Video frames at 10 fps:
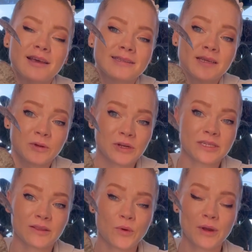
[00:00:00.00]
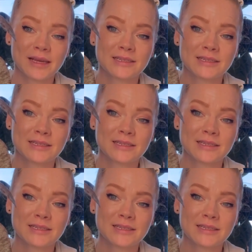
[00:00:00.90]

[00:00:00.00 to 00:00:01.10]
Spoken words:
similar to the Hoya